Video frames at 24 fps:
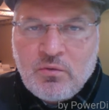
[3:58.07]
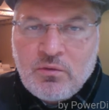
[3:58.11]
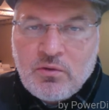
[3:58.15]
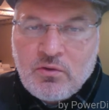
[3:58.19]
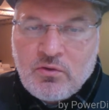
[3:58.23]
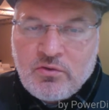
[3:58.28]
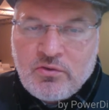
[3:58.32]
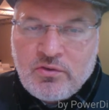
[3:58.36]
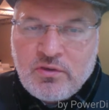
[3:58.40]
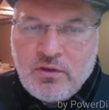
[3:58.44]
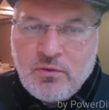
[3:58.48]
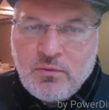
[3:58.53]

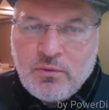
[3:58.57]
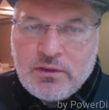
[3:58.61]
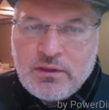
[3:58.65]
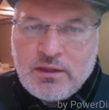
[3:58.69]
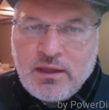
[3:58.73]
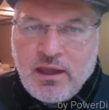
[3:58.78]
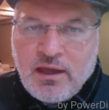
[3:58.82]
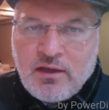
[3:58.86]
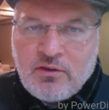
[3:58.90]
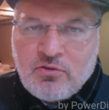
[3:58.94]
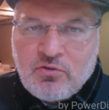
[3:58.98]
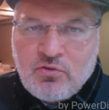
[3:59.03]
We'll see what
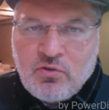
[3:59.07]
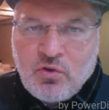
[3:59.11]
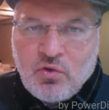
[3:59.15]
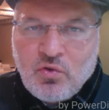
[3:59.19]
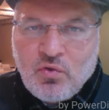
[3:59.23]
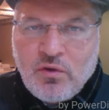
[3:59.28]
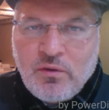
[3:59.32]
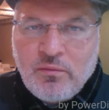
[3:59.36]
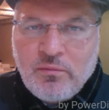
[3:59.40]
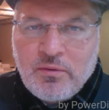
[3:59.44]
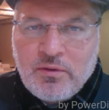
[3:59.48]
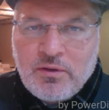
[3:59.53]
the actual
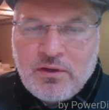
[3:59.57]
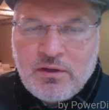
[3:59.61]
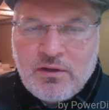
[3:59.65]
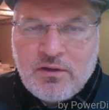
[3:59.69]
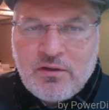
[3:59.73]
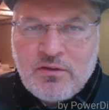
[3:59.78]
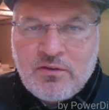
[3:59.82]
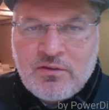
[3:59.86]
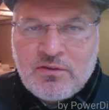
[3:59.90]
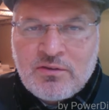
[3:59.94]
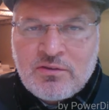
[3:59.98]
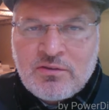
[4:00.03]
agreement
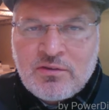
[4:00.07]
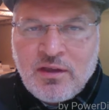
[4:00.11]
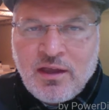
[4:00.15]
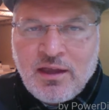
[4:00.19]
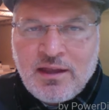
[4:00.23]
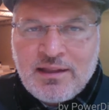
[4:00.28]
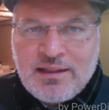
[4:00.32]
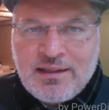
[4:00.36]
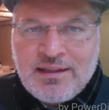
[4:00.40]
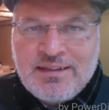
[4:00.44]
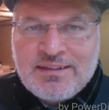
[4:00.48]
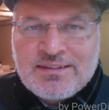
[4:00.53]
is
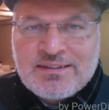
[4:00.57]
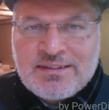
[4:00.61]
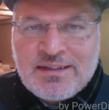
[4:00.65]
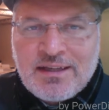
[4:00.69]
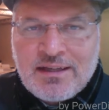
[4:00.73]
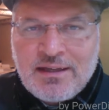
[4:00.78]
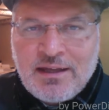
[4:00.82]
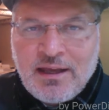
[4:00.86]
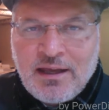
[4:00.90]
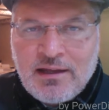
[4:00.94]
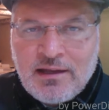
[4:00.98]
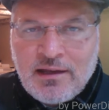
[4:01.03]
at least
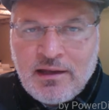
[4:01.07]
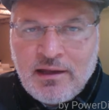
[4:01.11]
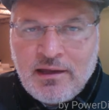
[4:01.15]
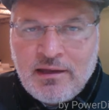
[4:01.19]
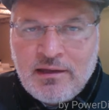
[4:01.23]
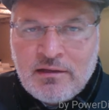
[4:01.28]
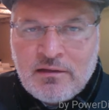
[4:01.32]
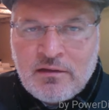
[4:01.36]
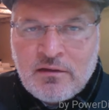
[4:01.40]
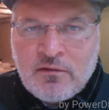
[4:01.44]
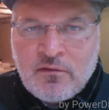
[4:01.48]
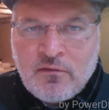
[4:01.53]
a day
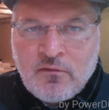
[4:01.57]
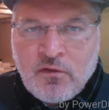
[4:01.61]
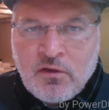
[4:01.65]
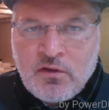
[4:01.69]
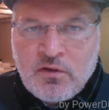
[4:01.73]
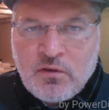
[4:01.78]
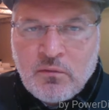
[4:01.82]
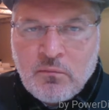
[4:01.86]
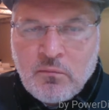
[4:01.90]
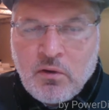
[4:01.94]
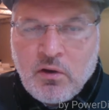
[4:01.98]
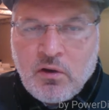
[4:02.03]
late,
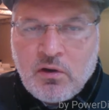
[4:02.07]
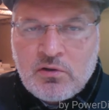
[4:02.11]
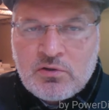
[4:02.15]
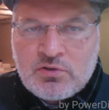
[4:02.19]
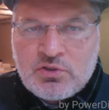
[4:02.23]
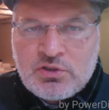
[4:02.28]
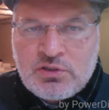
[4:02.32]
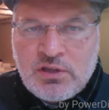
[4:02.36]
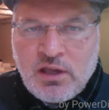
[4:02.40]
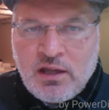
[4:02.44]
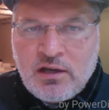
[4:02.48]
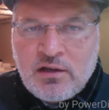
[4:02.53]
when tomorrow,
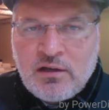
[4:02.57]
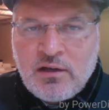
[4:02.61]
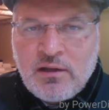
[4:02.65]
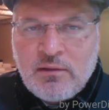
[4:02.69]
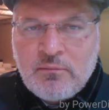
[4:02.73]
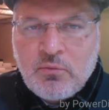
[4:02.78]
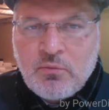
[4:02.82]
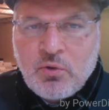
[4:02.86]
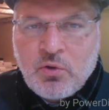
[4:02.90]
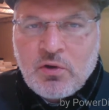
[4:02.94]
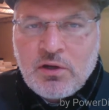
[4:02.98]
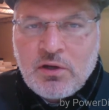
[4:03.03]

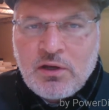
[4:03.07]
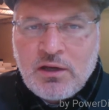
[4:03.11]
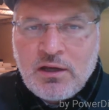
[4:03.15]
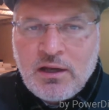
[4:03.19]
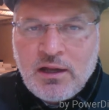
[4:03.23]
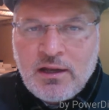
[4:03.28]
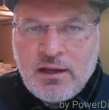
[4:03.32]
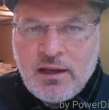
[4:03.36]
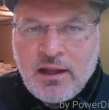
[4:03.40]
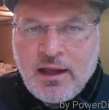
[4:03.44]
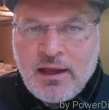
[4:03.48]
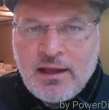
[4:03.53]
Saturday morning
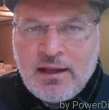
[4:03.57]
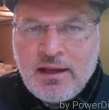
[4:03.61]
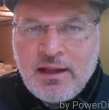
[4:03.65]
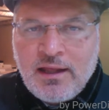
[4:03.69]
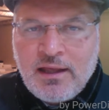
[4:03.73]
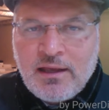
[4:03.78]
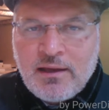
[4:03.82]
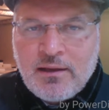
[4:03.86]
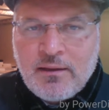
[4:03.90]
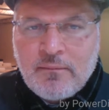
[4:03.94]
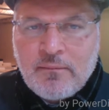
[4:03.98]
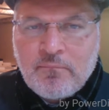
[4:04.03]
at 9
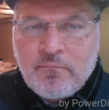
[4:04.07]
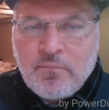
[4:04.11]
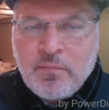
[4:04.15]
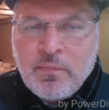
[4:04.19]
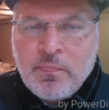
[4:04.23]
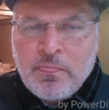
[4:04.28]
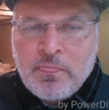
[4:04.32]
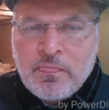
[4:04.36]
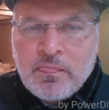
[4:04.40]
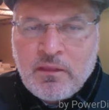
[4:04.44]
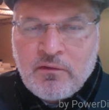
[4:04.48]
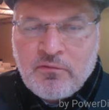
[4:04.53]
a.m.,
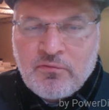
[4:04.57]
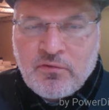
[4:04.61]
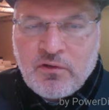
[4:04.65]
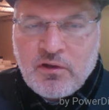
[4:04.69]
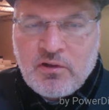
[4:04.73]
the